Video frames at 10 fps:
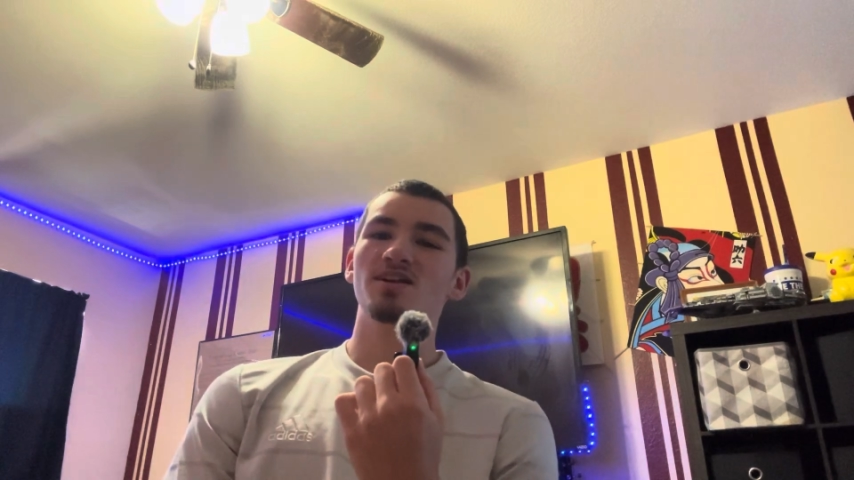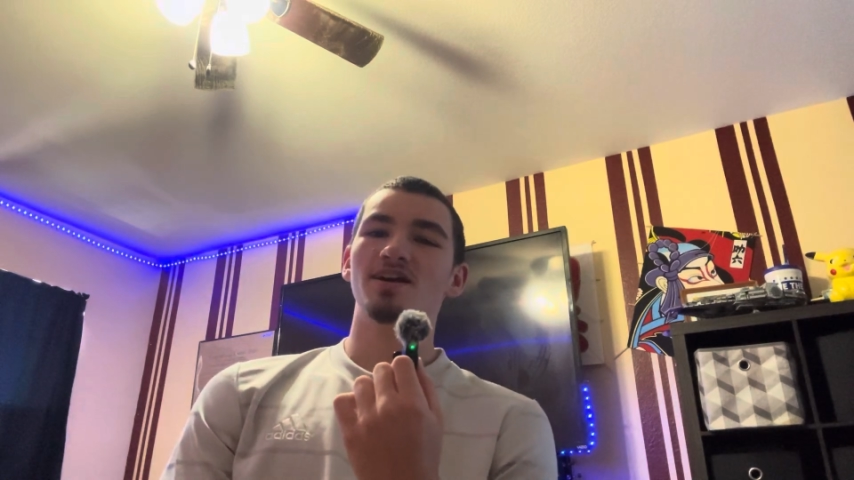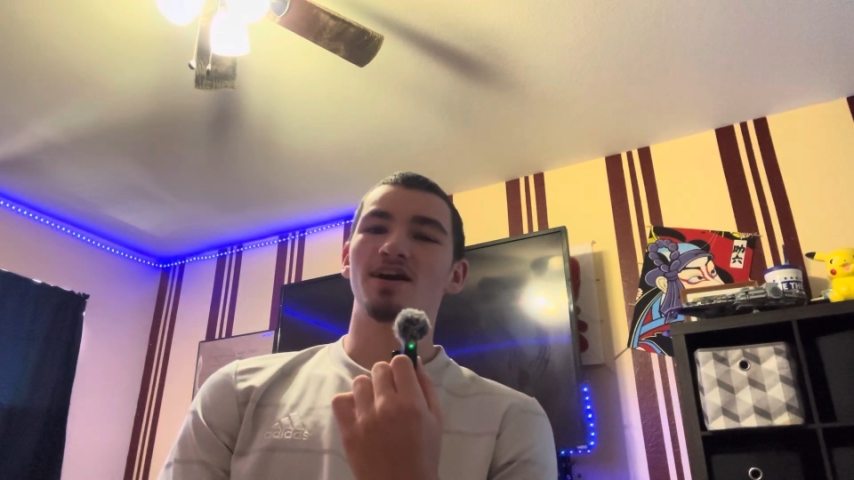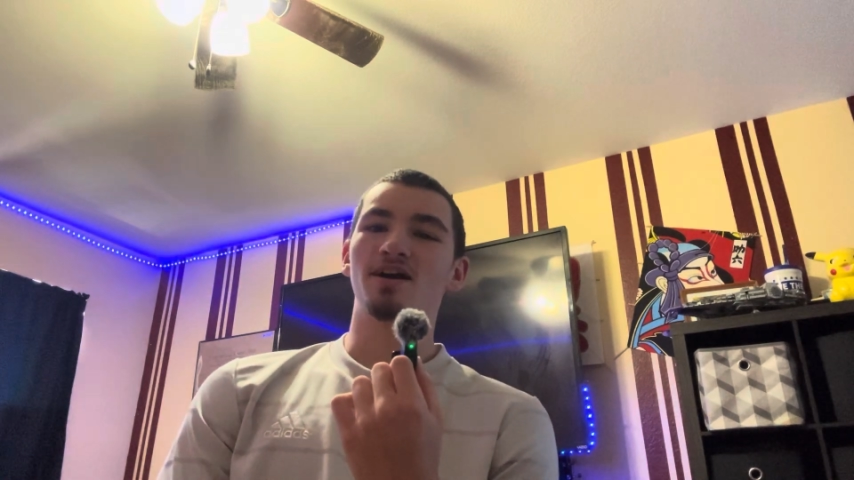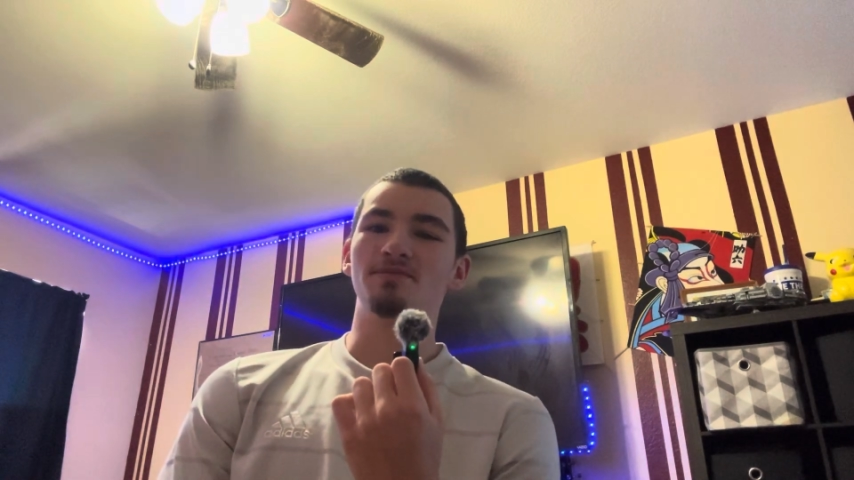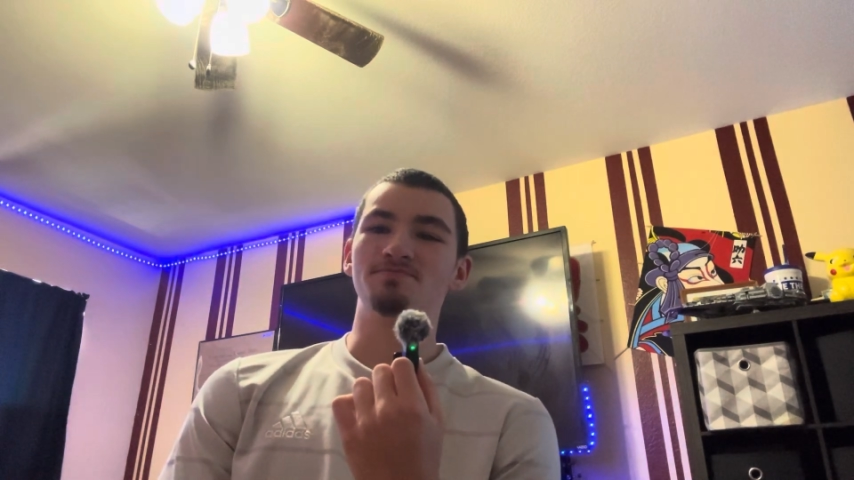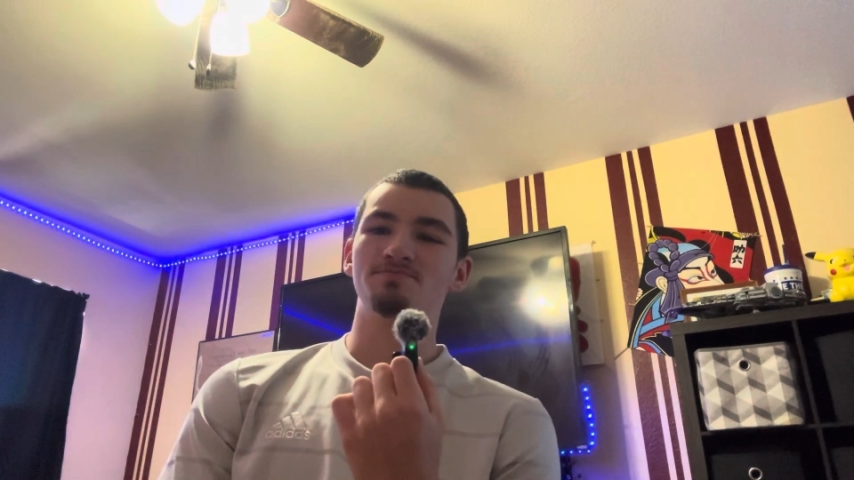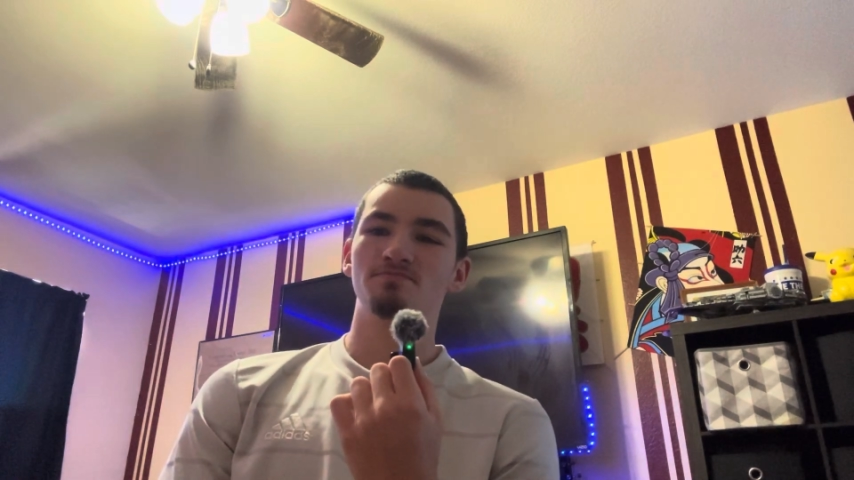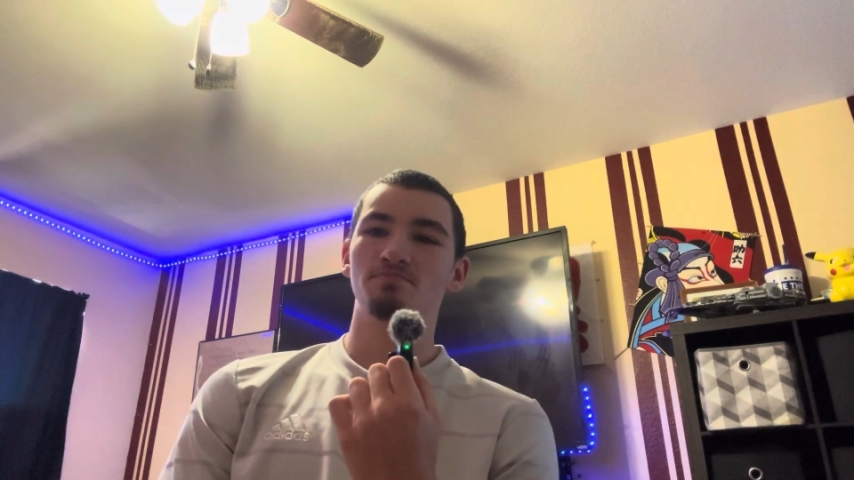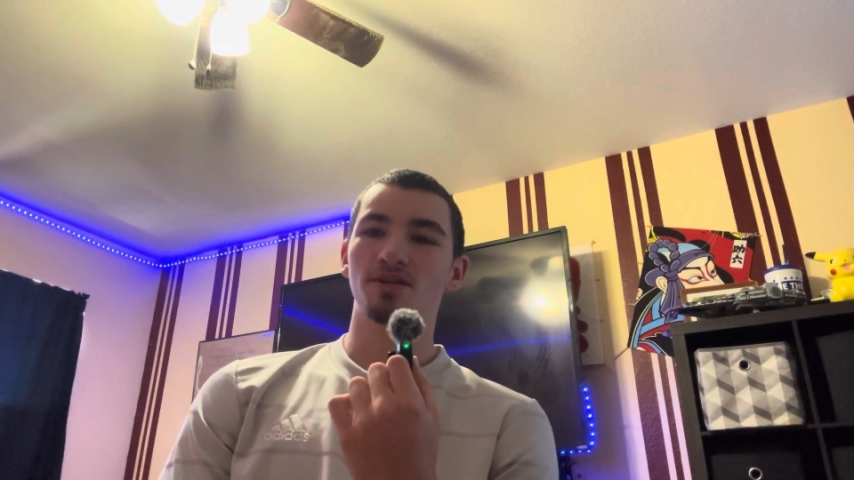know.
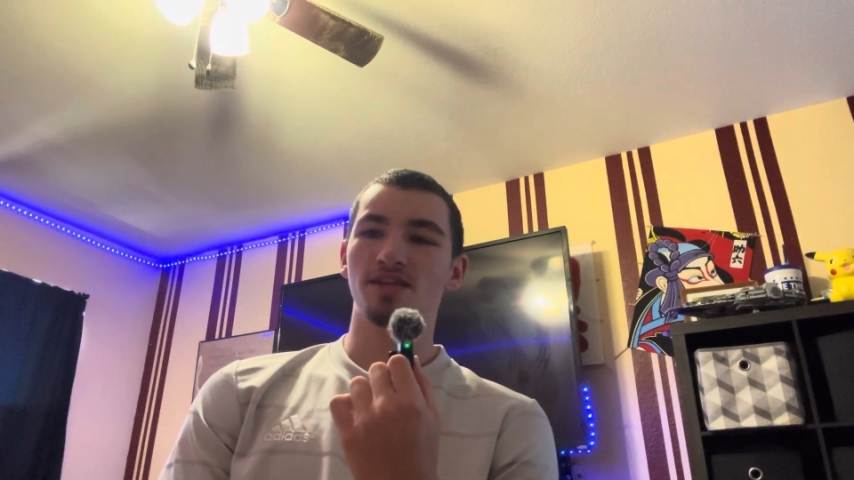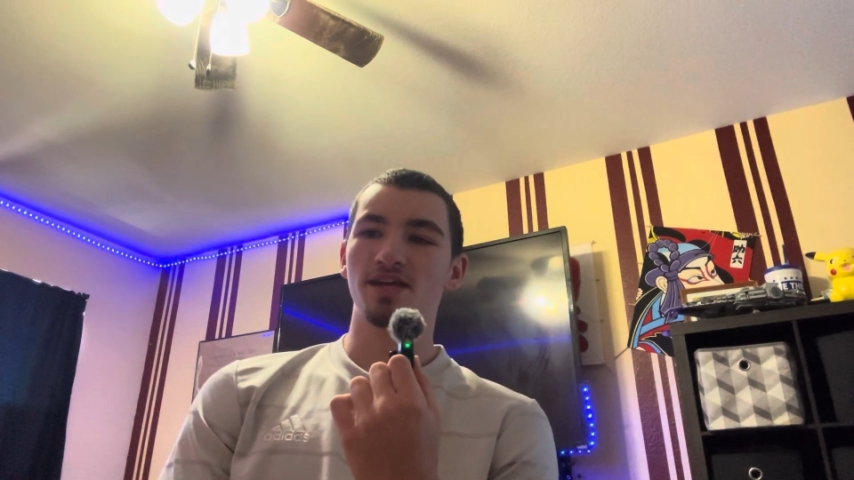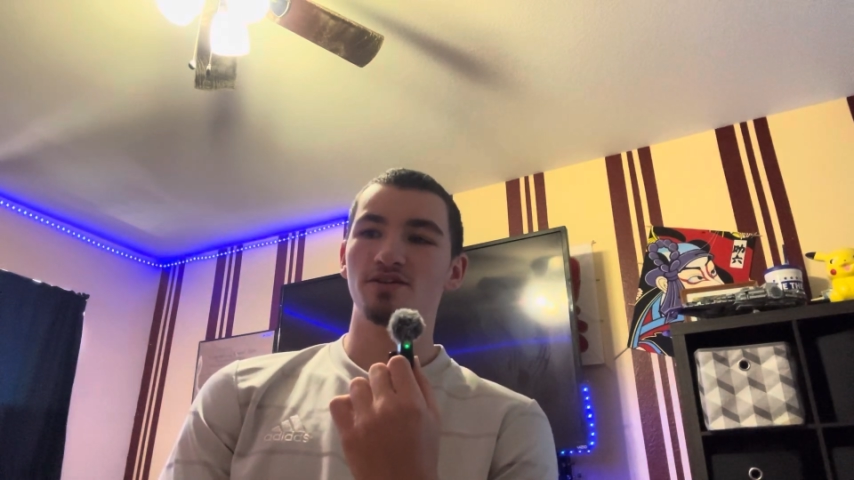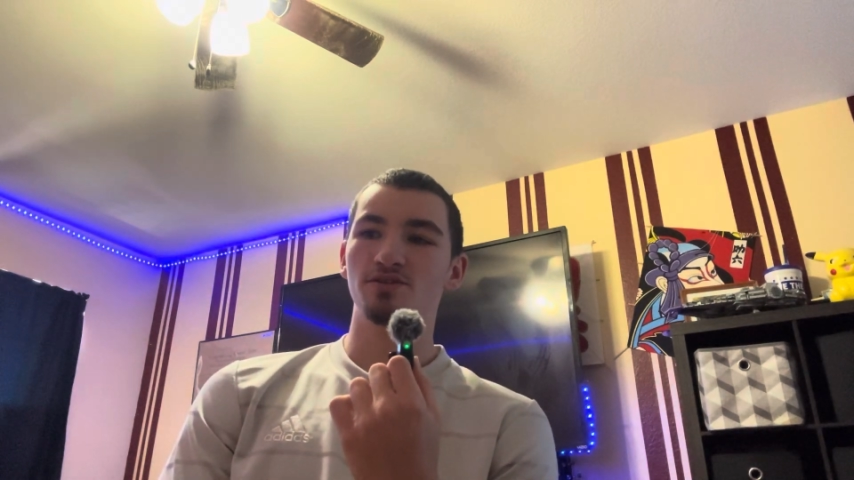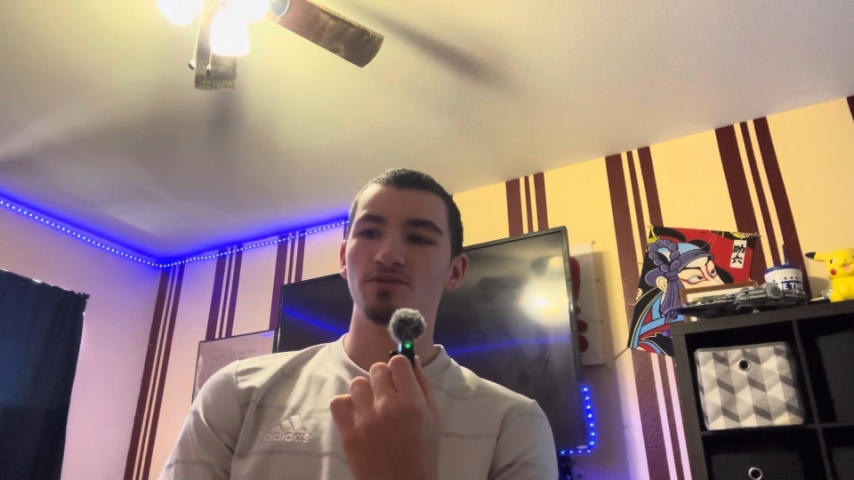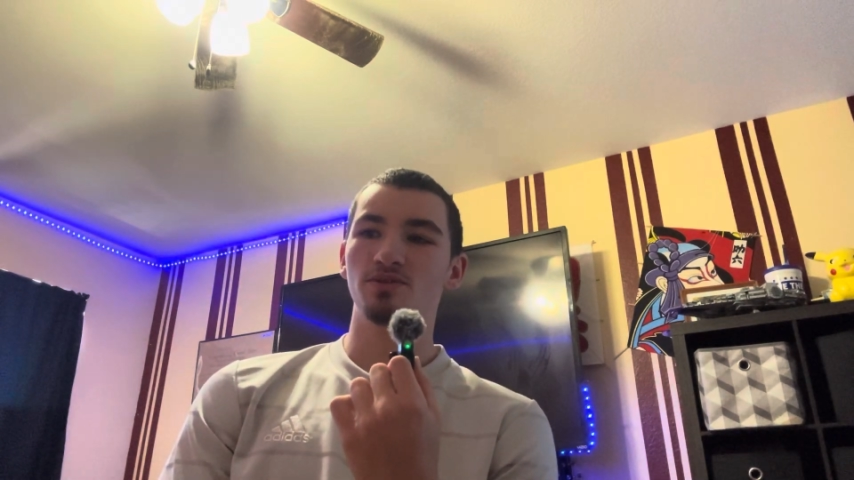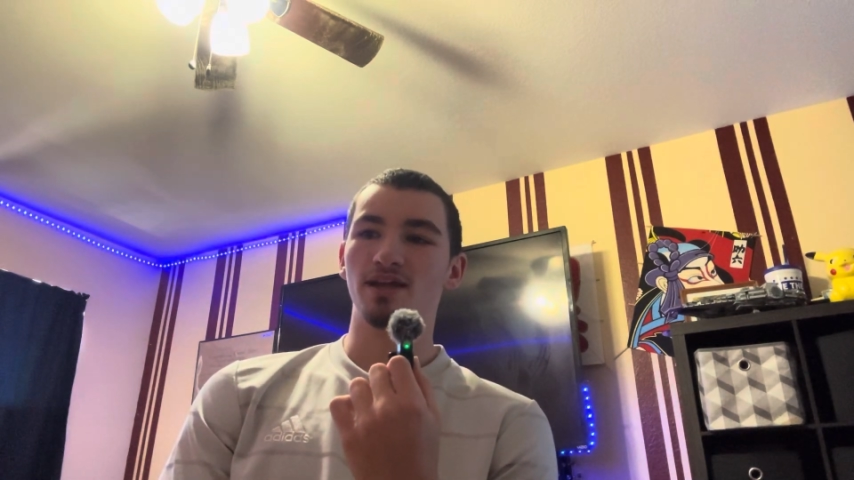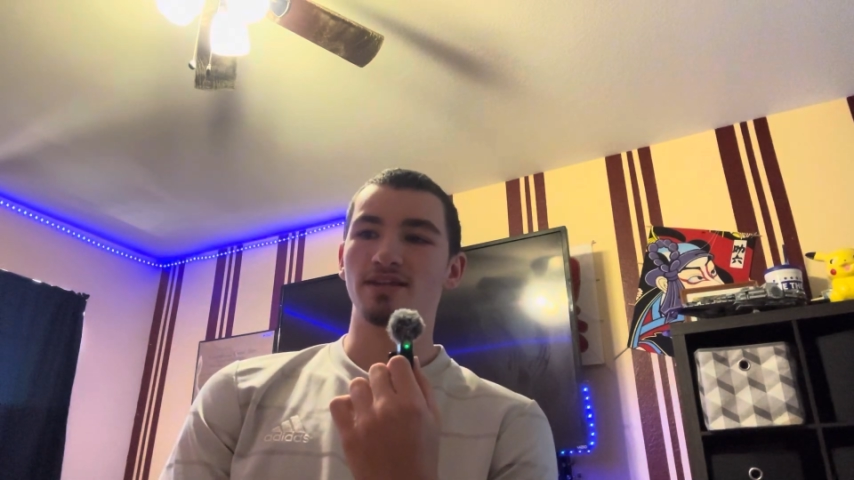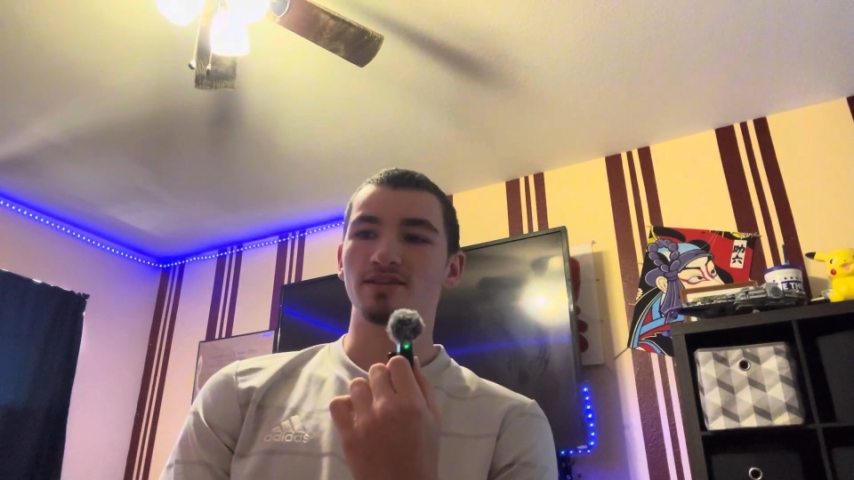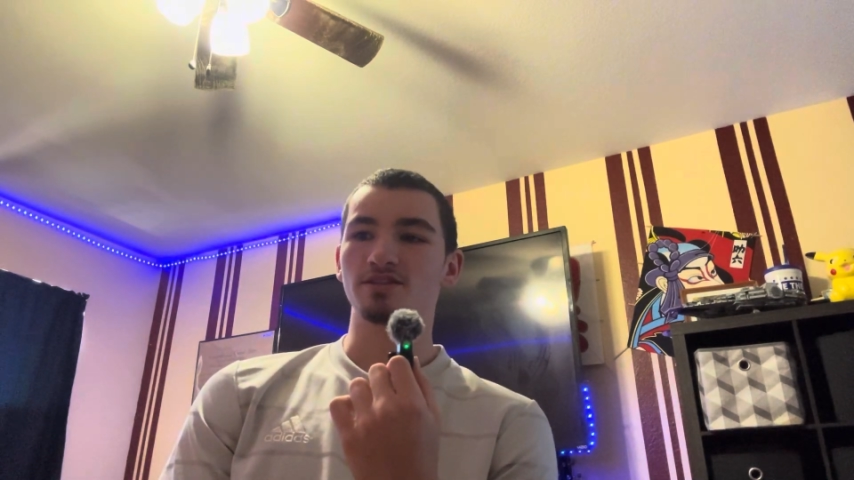But they do
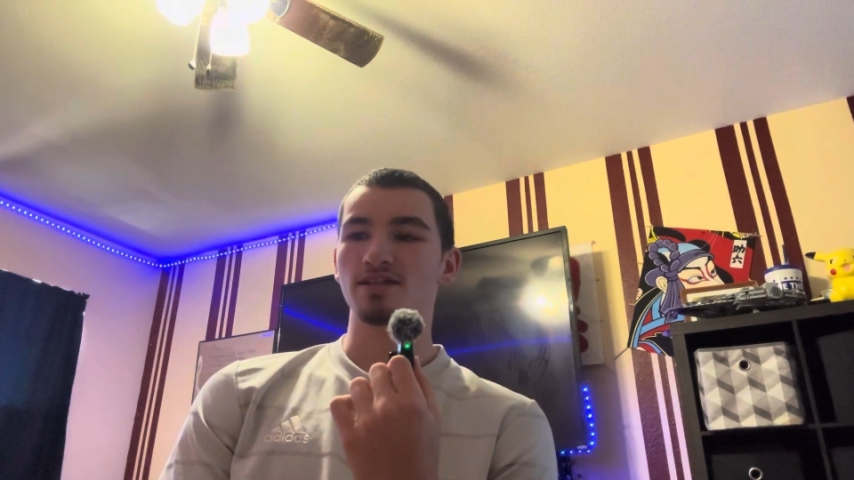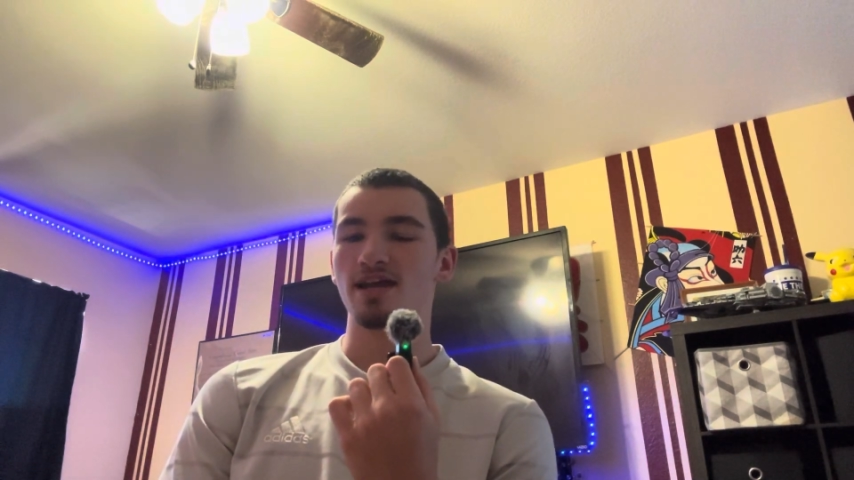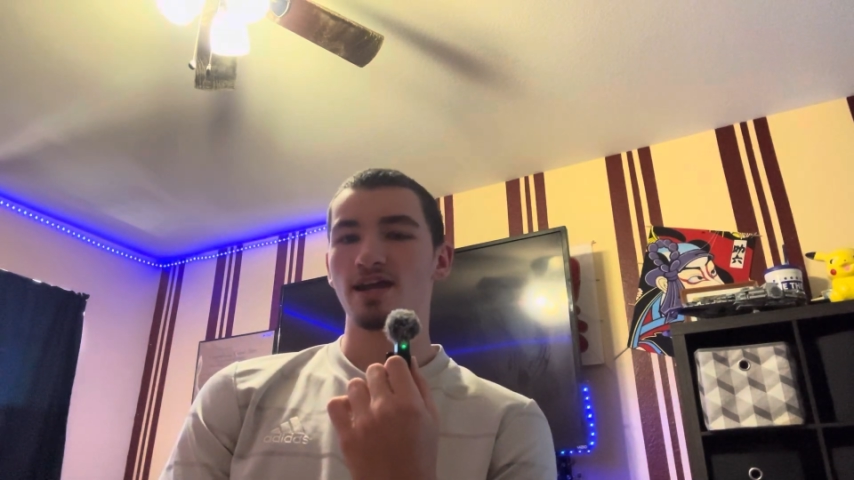like this